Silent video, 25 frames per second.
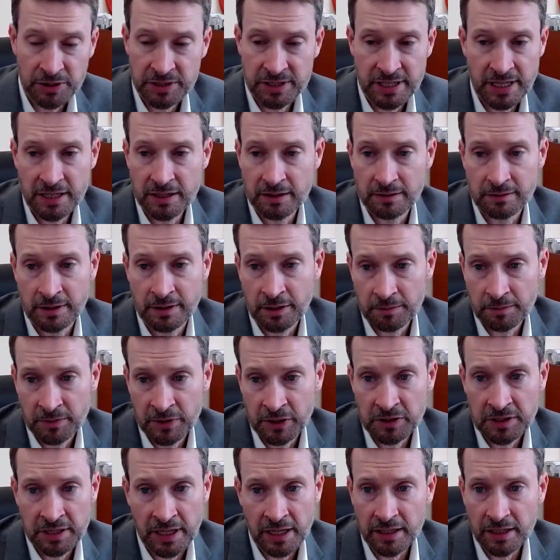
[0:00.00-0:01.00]
And they'll say it,
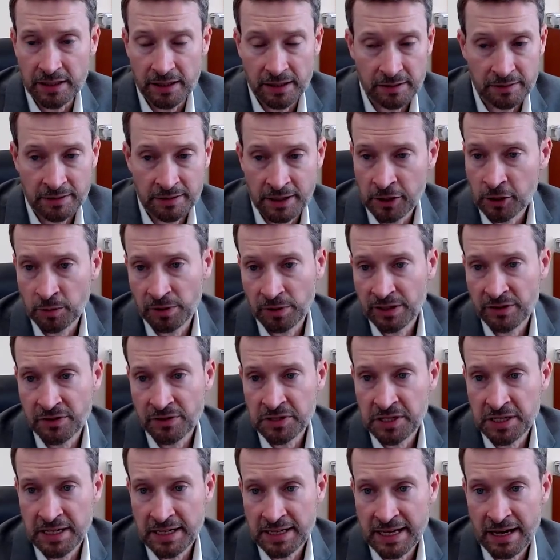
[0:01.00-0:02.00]
they'll tell you, they don't
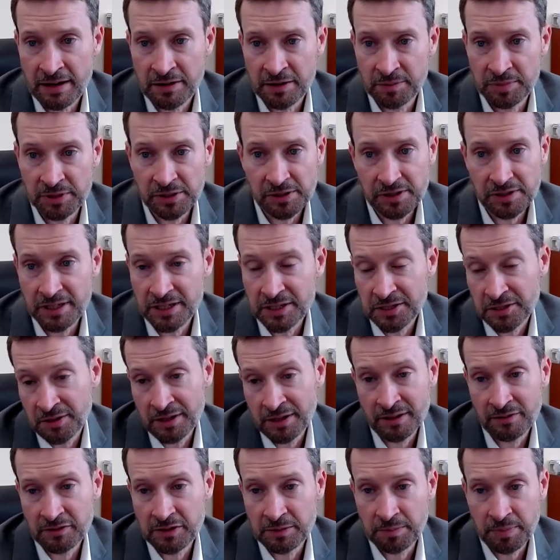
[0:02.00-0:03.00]
believe there's any accountability,
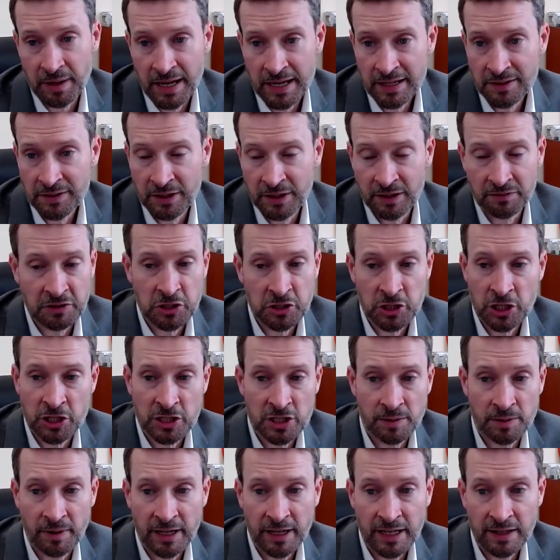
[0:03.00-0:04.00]
so they don't have to pay it, they don't have
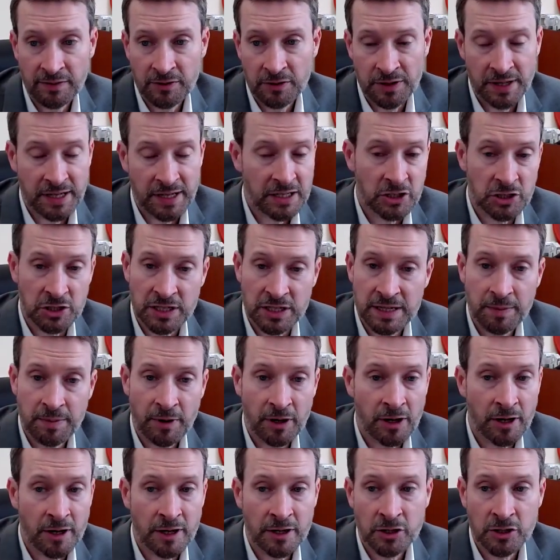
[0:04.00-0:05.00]
to change their behavior, they can just
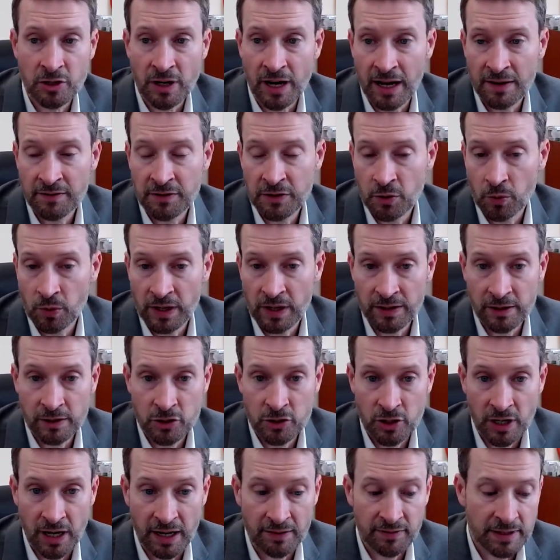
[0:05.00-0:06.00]
keep on driving the
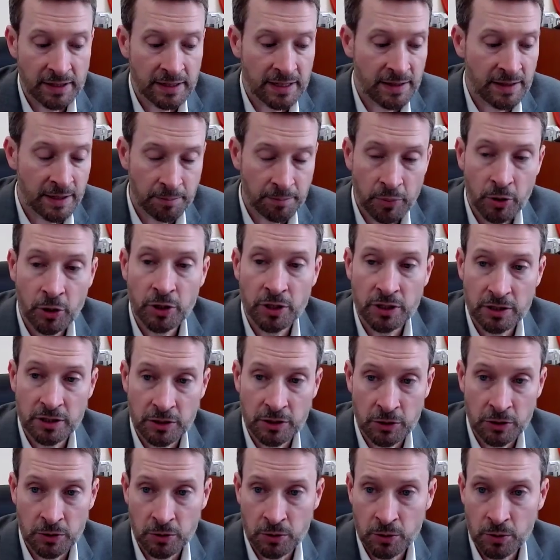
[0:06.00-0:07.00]
way they're driving. And they
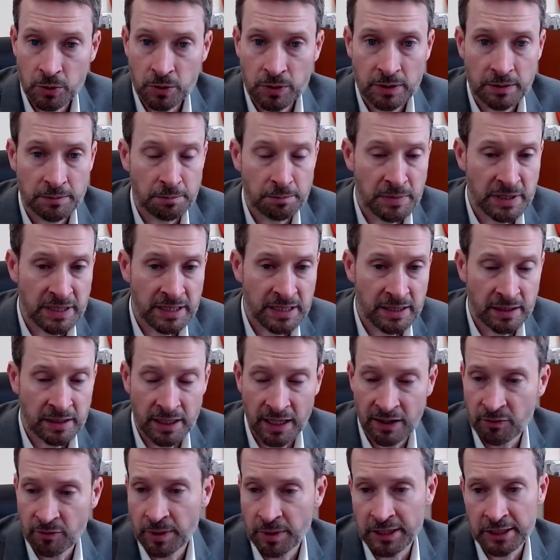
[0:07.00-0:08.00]
put you,
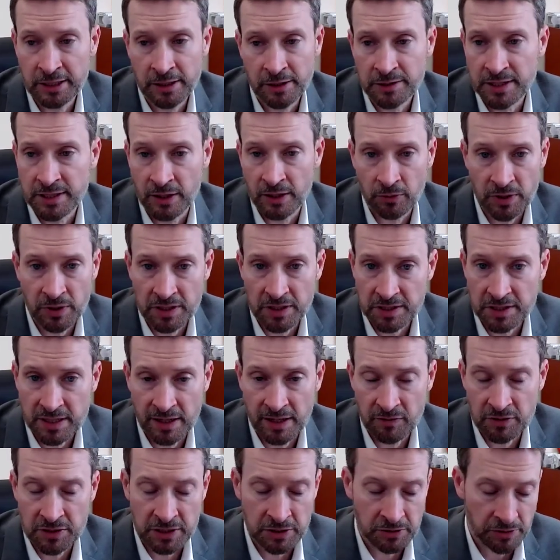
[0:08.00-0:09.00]
me, and everybody else at
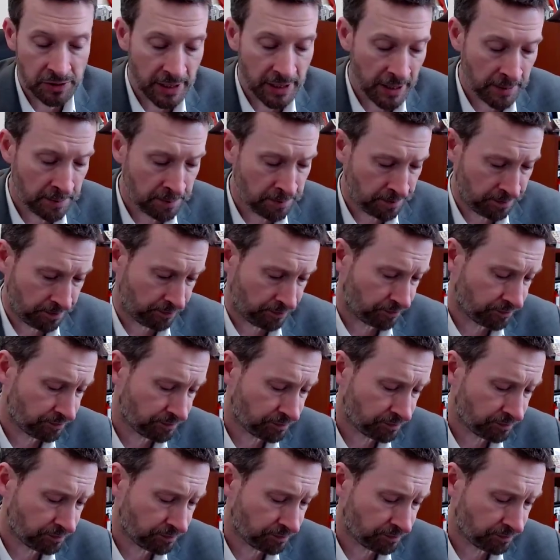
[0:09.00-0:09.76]
risk every single day.